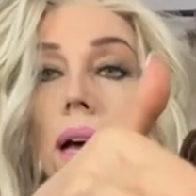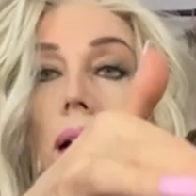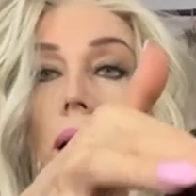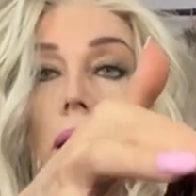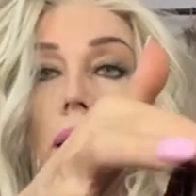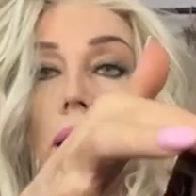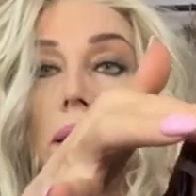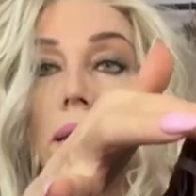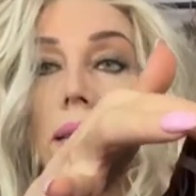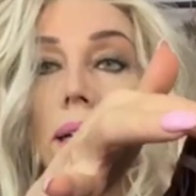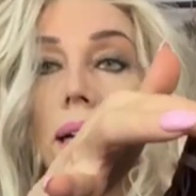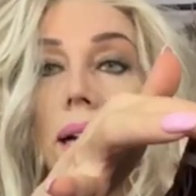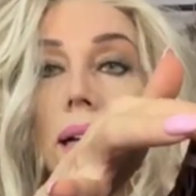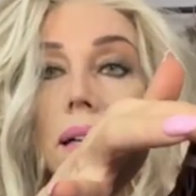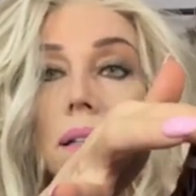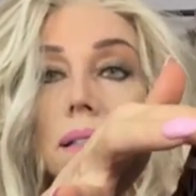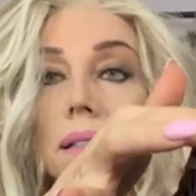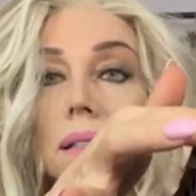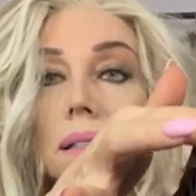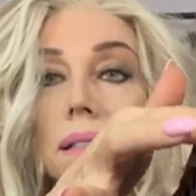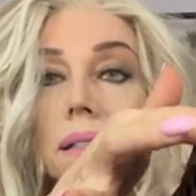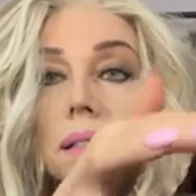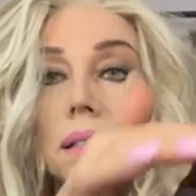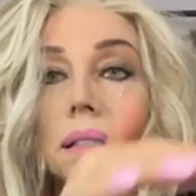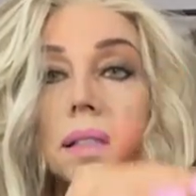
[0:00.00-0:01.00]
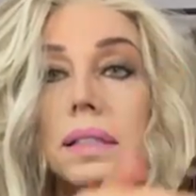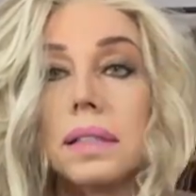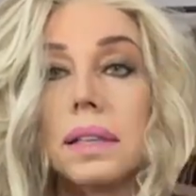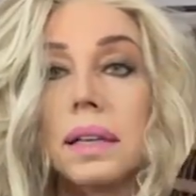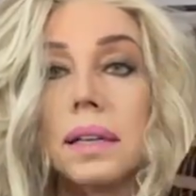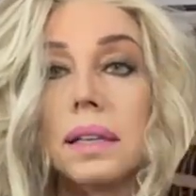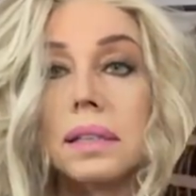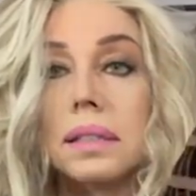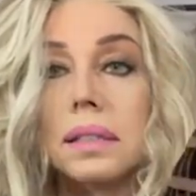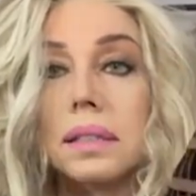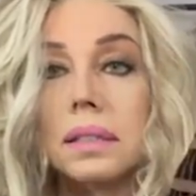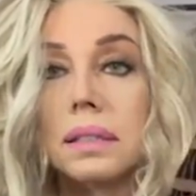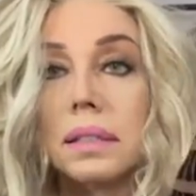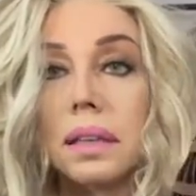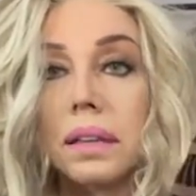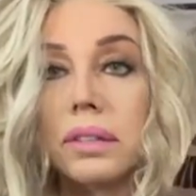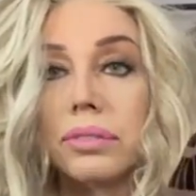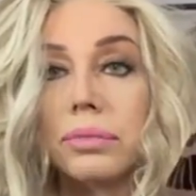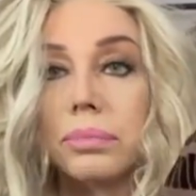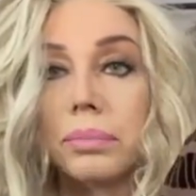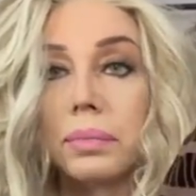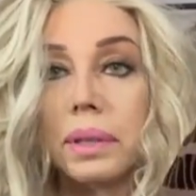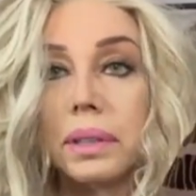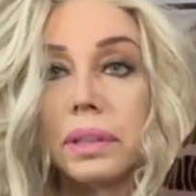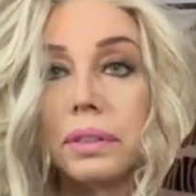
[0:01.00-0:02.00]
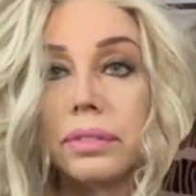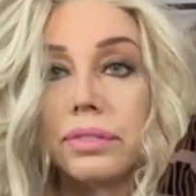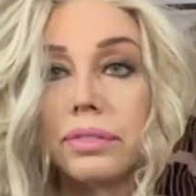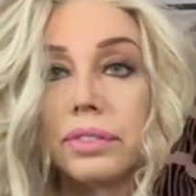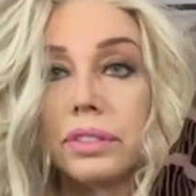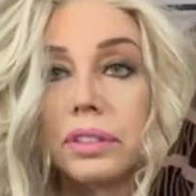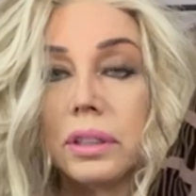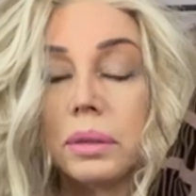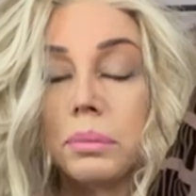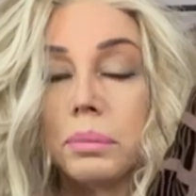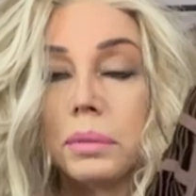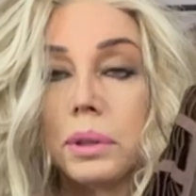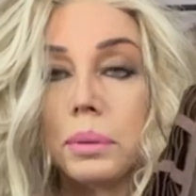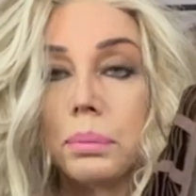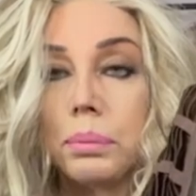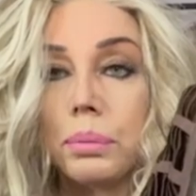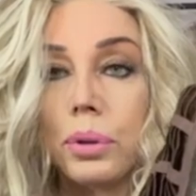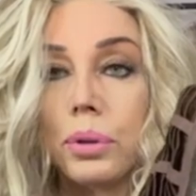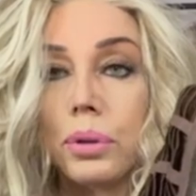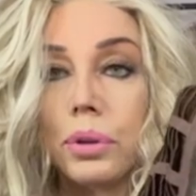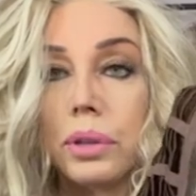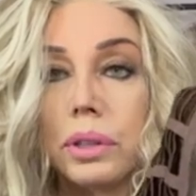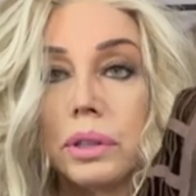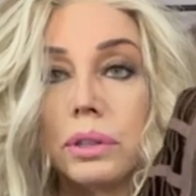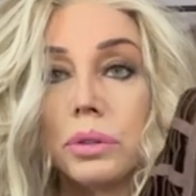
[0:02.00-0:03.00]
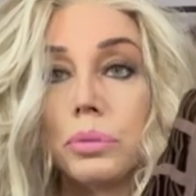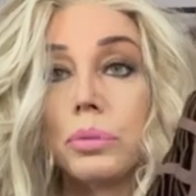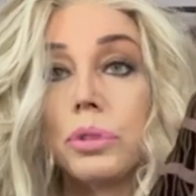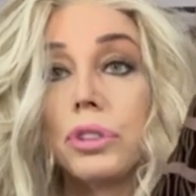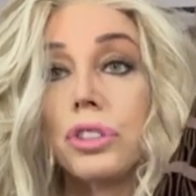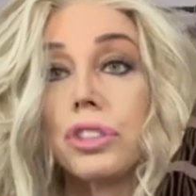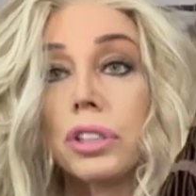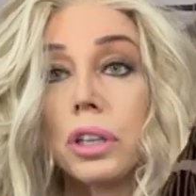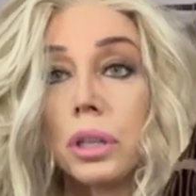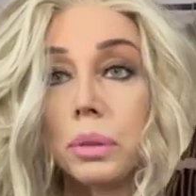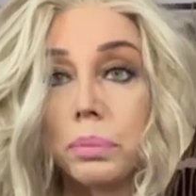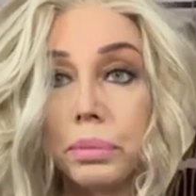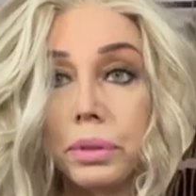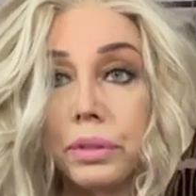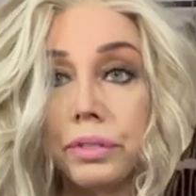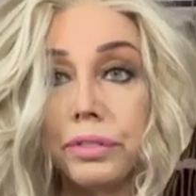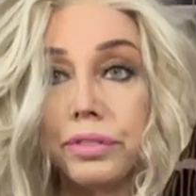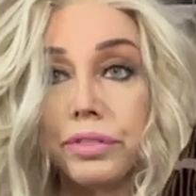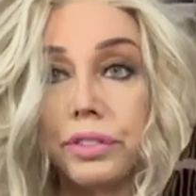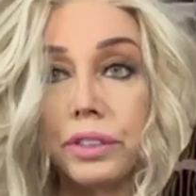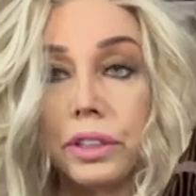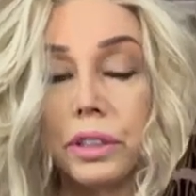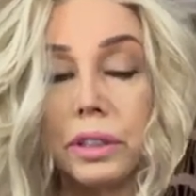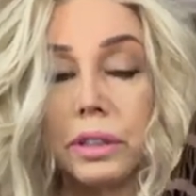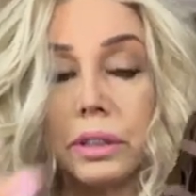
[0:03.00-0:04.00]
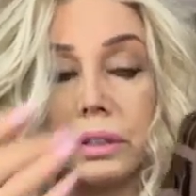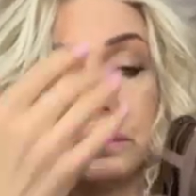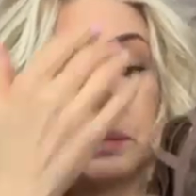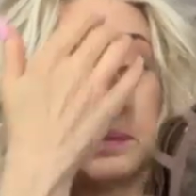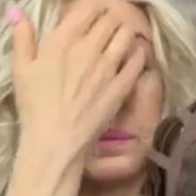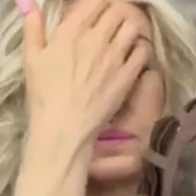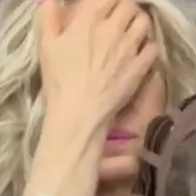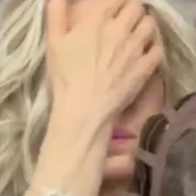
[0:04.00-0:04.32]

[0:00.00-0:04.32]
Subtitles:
And it has this nice left monofilament part, which I prefer.